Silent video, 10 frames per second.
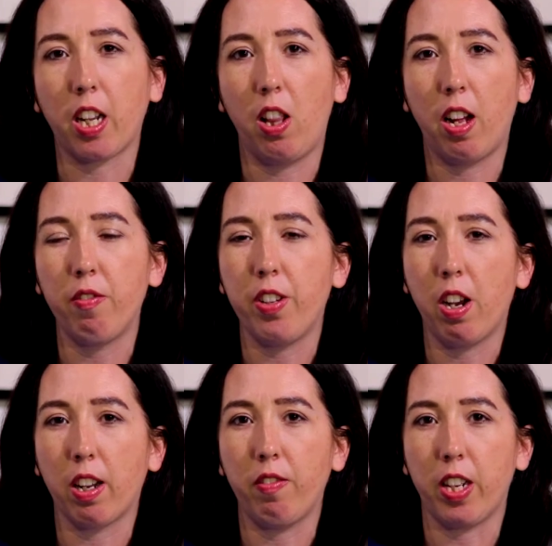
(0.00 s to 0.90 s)
lot of
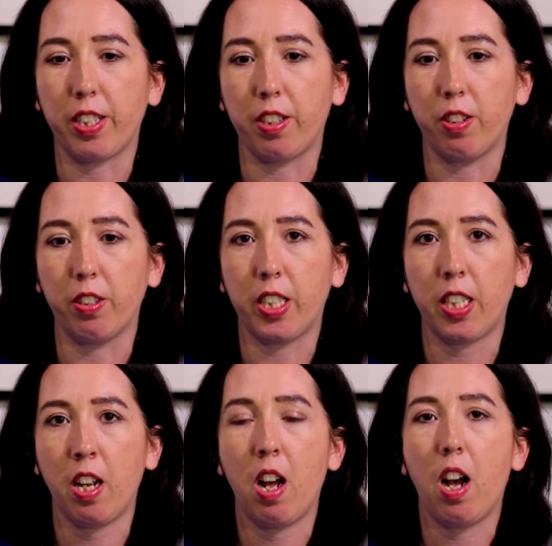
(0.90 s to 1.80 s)
young investors,
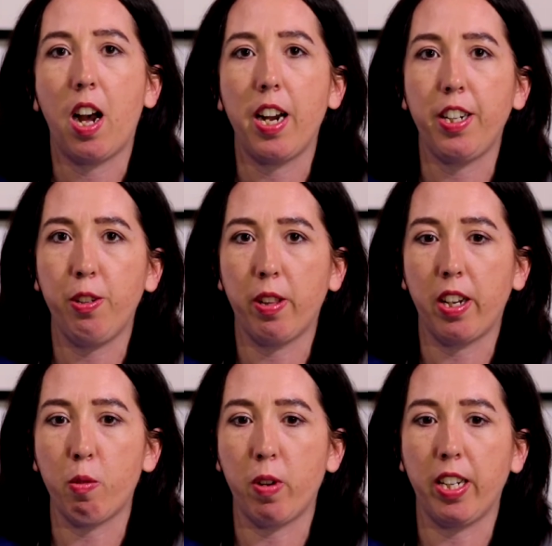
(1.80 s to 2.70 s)
I knew that
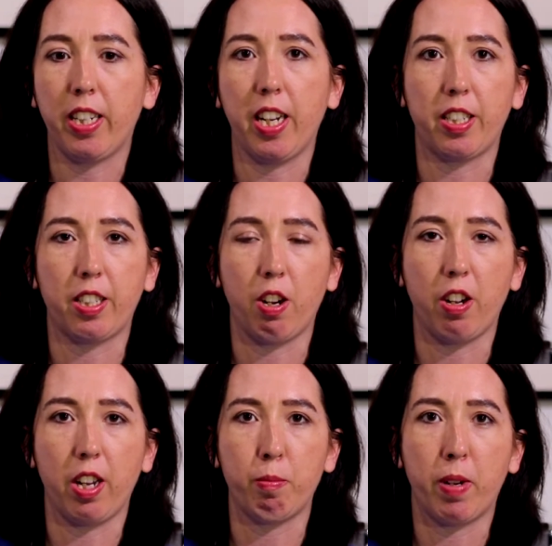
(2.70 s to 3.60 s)
I wanted to get
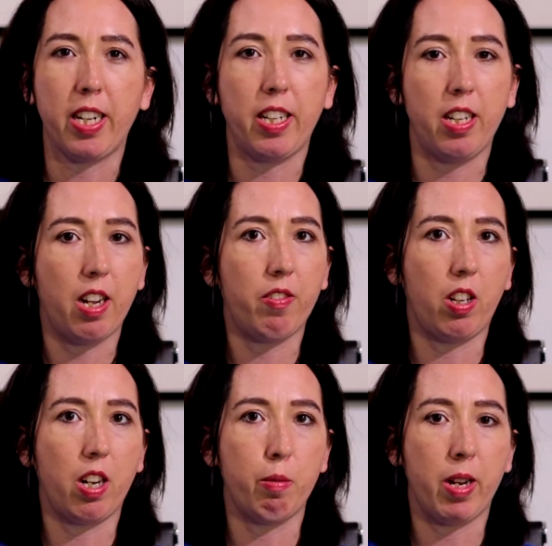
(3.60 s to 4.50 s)
started, but I didn't have a
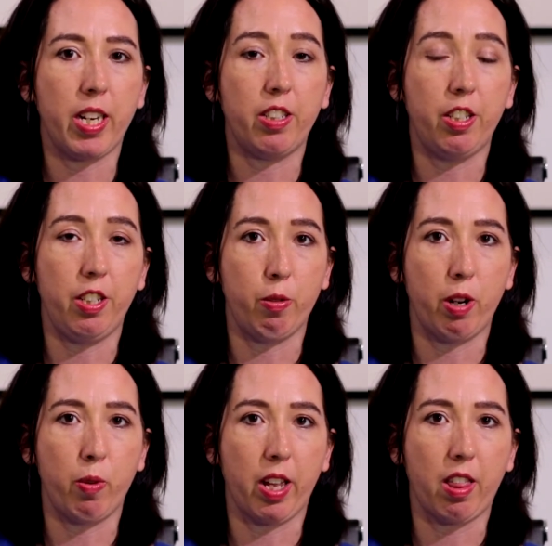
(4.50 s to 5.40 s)
lot of money to do
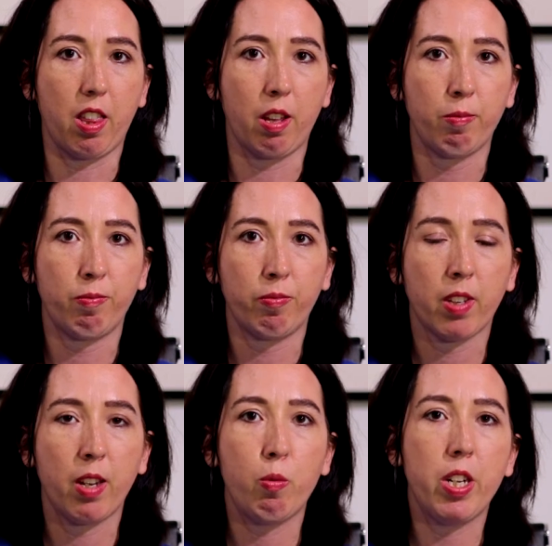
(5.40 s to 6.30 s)
it with.
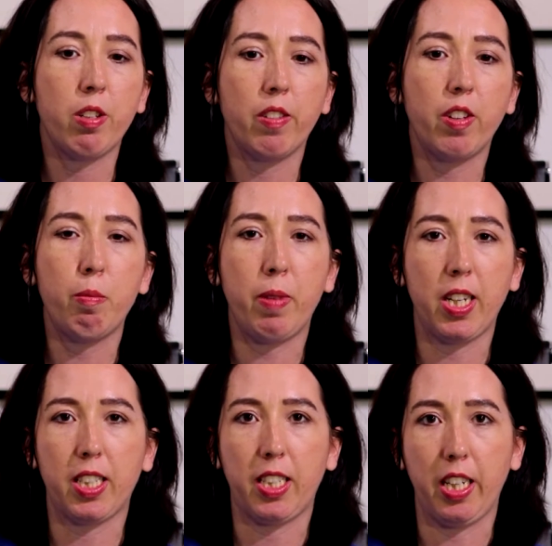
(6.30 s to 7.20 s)
When you live in a big
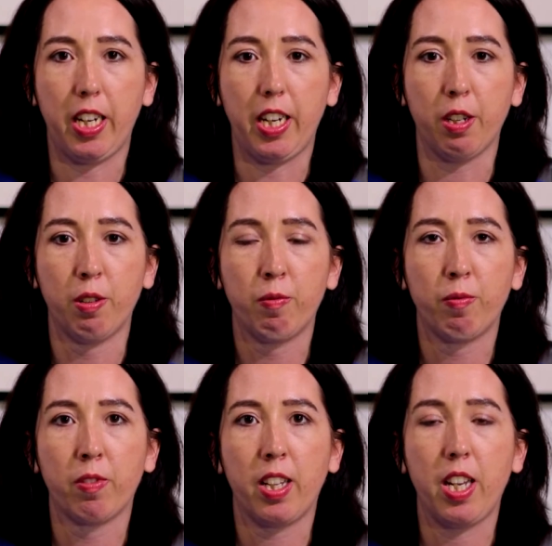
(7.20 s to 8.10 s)
city,
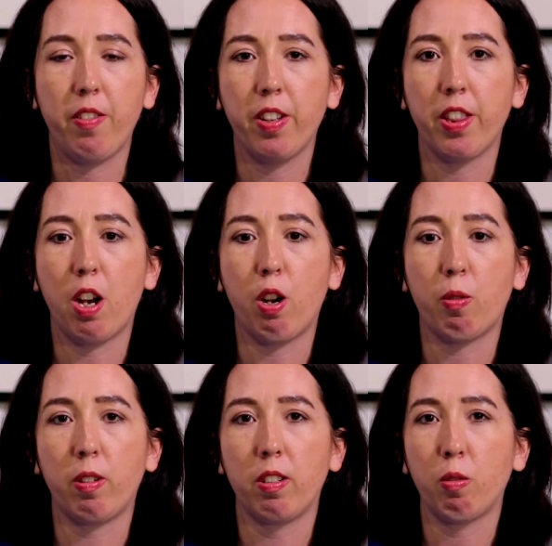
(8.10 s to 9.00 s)
even
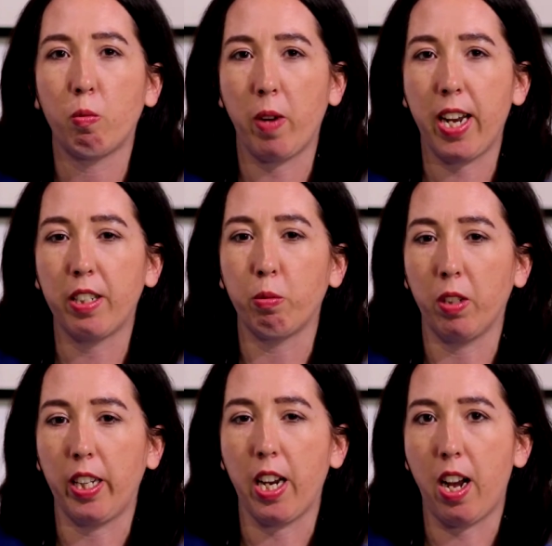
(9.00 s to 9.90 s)
though rent's
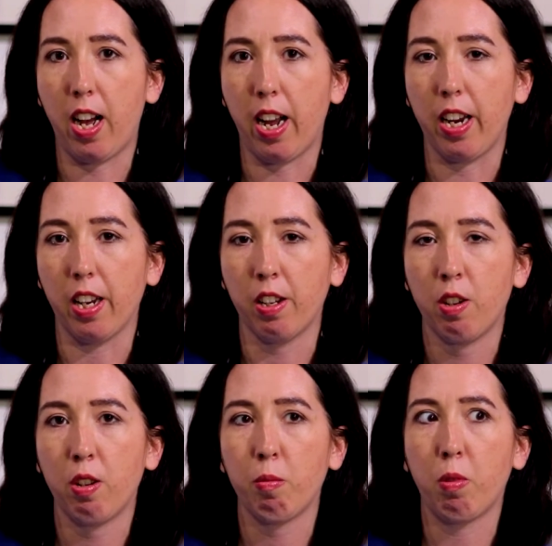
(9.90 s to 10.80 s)
really high,
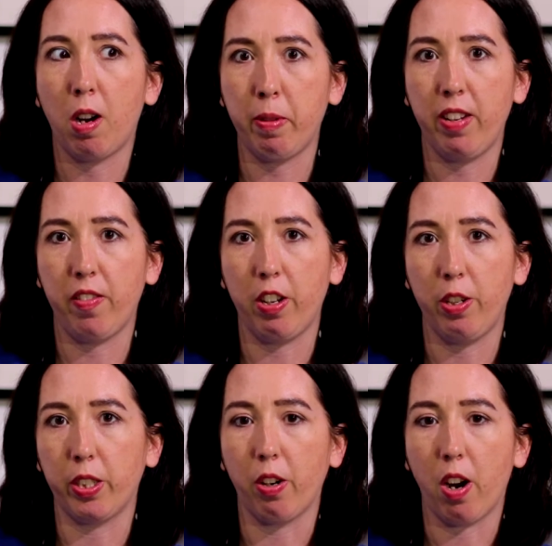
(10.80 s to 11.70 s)
property
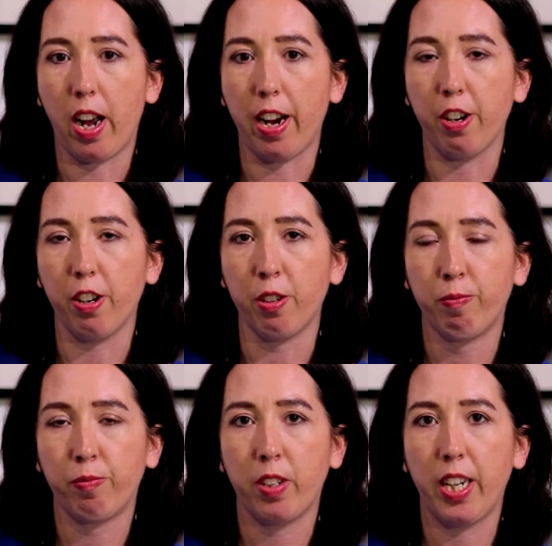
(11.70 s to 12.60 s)
values are higher.
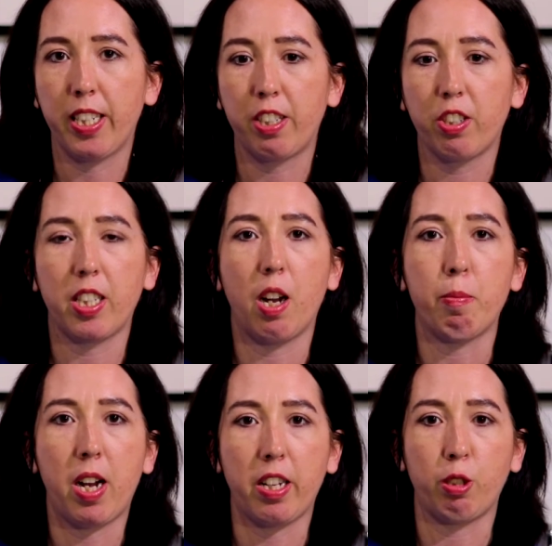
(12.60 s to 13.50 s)
It's just not
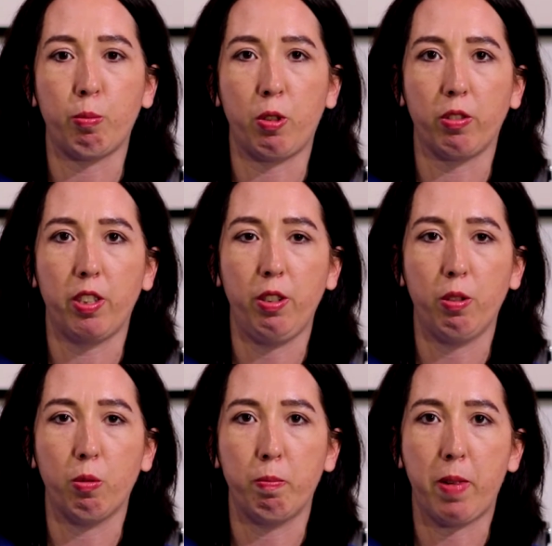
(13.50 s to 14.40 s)
possible
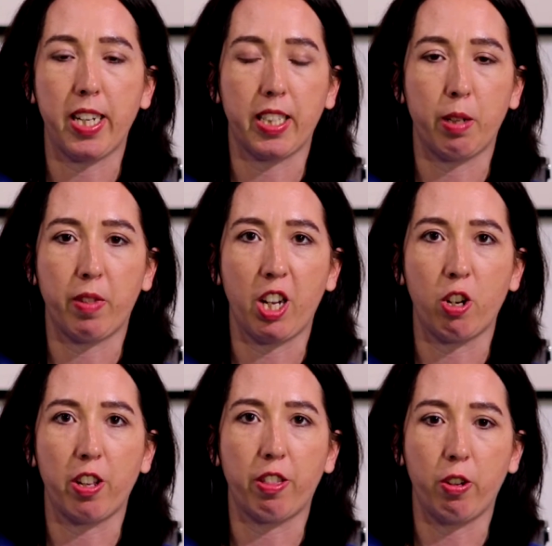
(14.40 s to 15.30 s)
to buy something
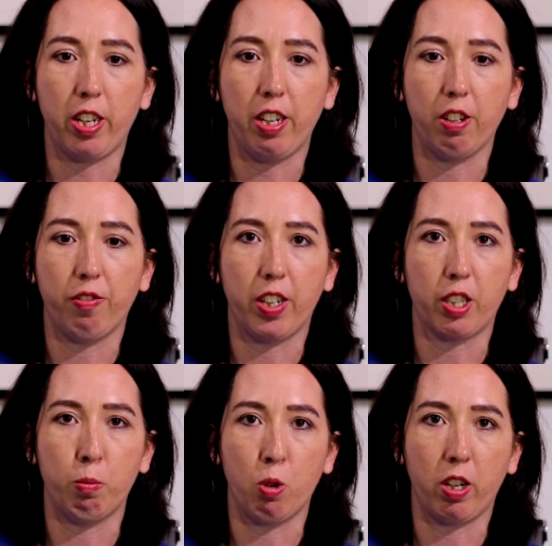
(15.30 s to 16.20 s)
on a 30-year
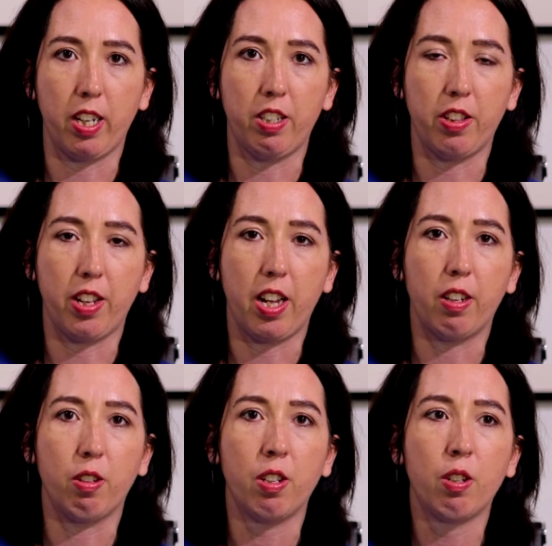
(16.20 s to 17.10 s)
fixed mortgage and
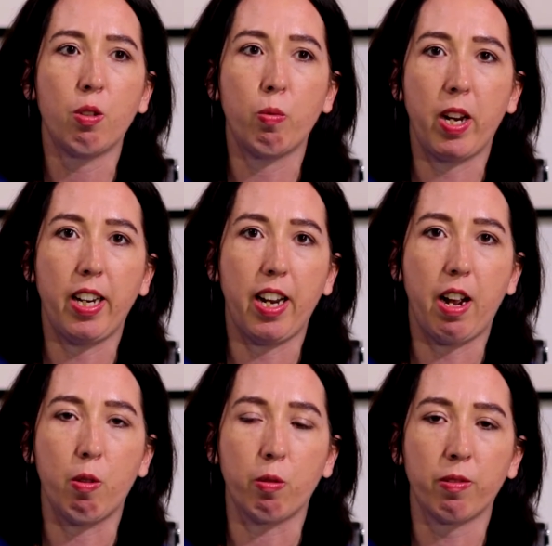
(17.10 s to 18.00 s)
then rent it
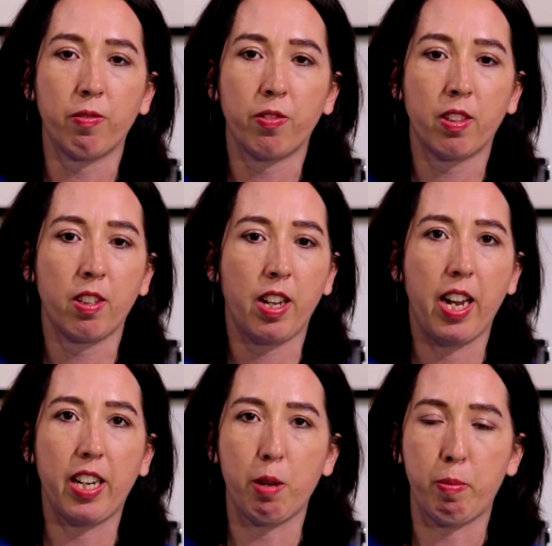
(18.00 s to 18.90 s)
out
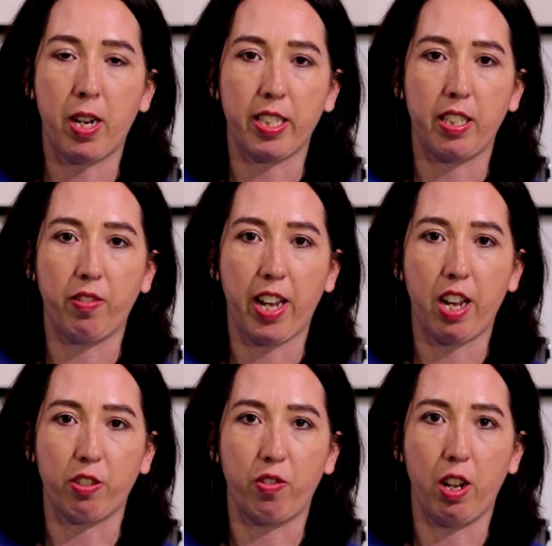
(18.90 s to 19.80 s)
and get positive
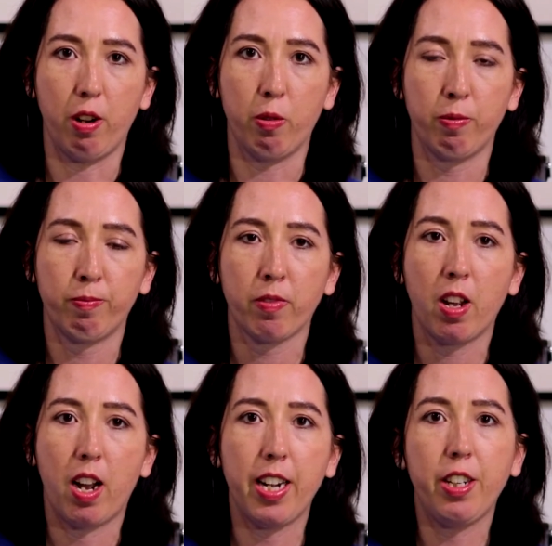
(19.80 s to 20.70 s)
cash flow.
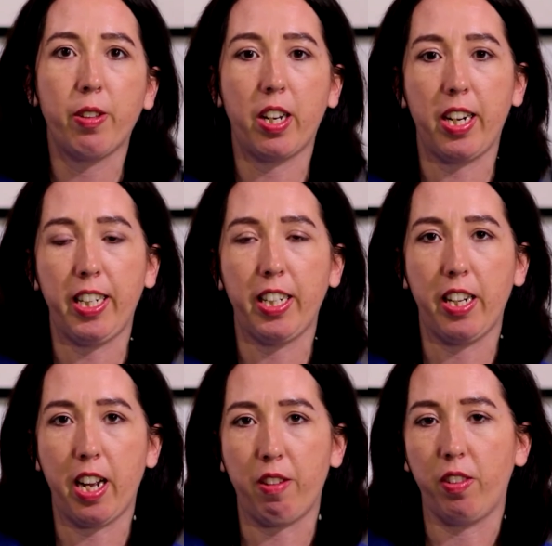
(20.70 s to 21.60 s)
I knew that I needed
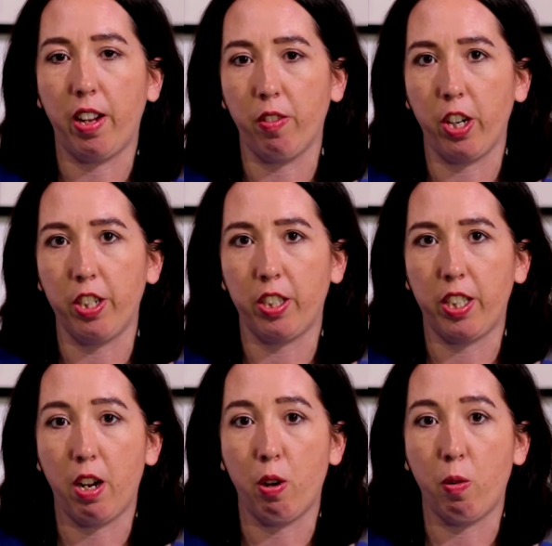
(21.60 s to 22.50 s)
to have leverage,
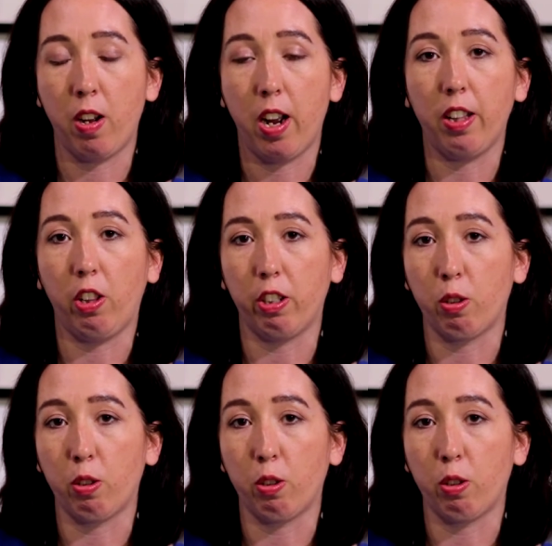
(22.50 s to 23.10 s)
so I looked